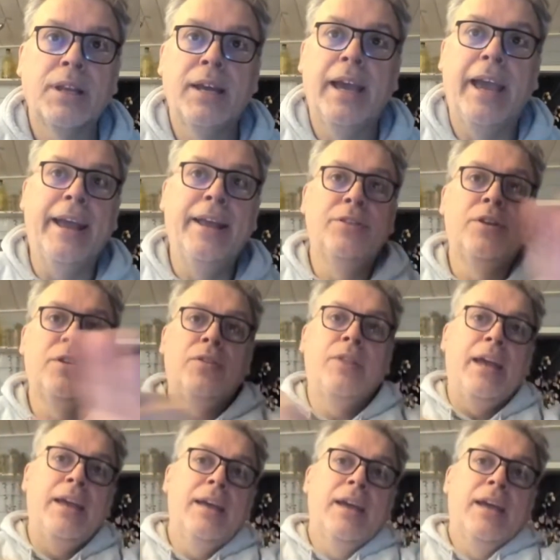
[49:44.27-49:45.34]
in that
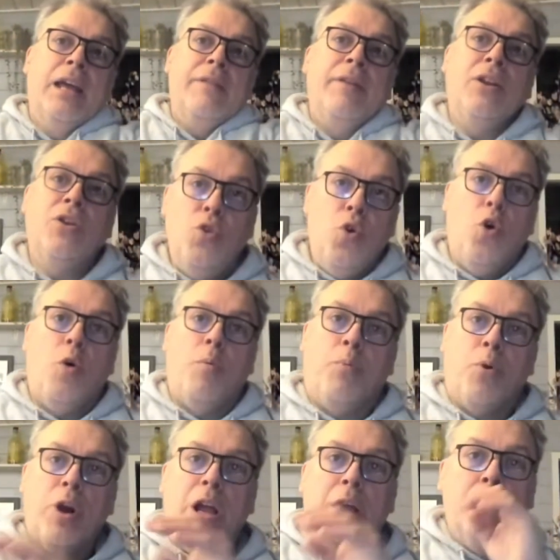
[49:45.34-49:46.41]
they kind of ignore
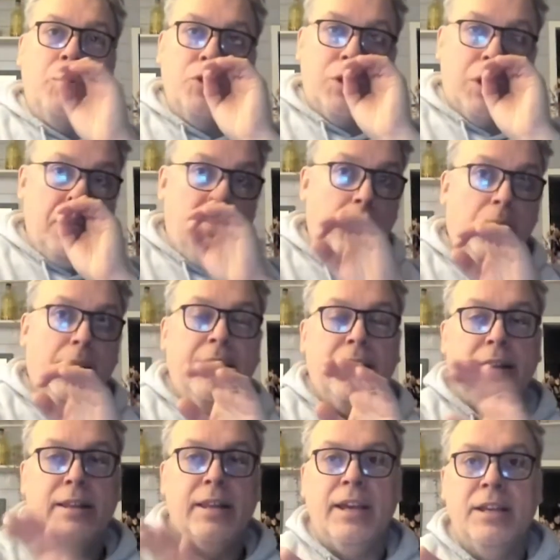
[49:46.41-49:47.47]
pretty much completely
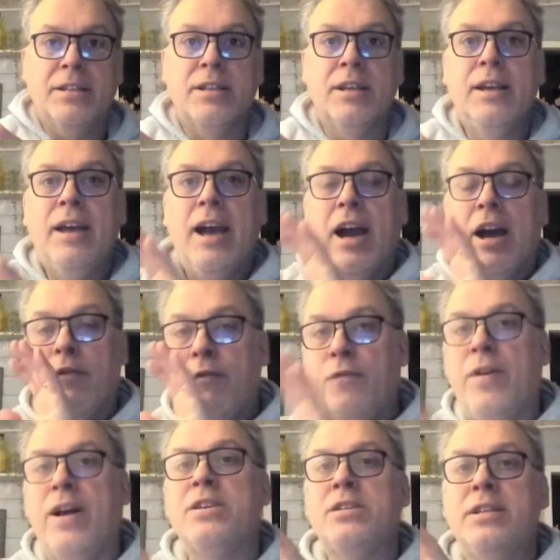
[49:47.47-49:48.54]
these and
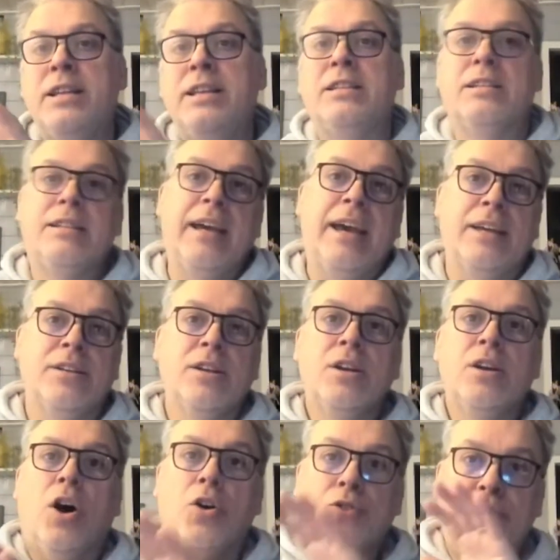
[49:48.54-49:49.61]
fasten instead
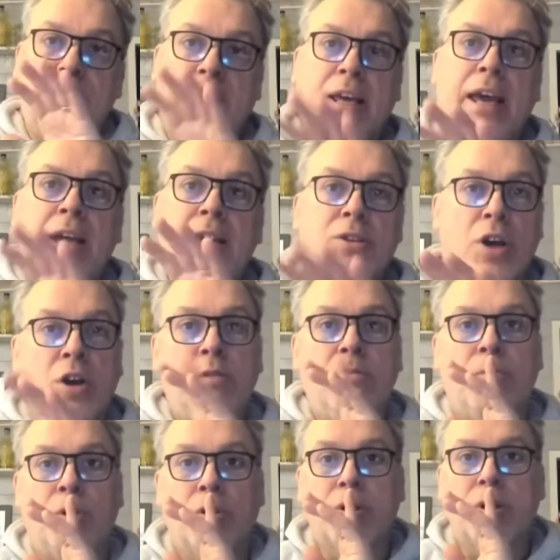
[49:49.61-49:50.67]
onto the King's own
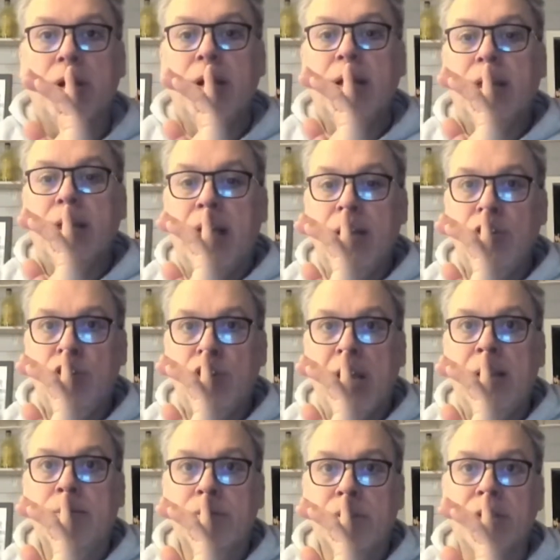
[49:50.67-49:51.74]
book, King
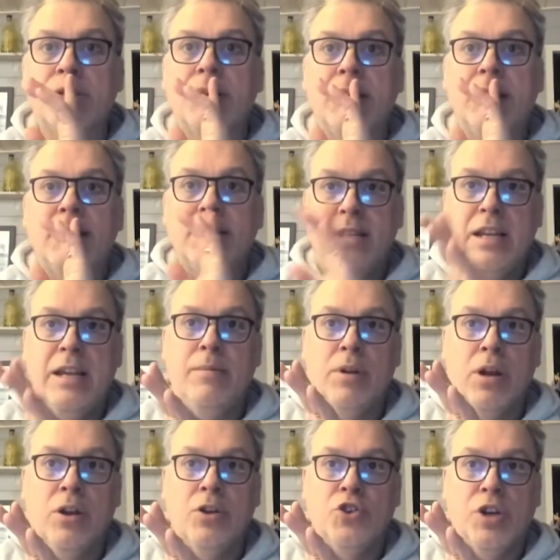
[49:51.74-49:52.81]
James's
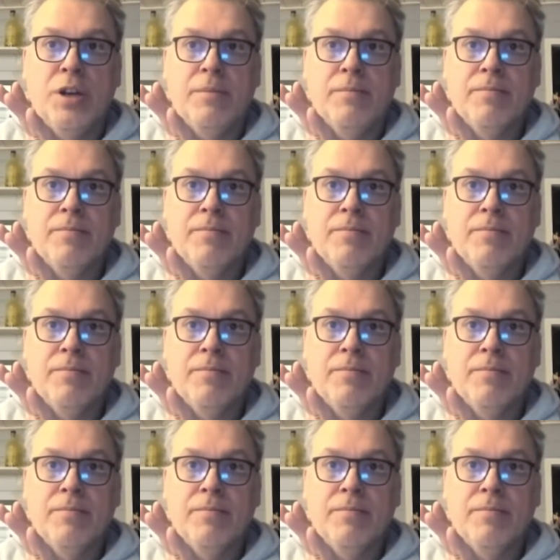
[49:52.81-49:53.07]
Demonology.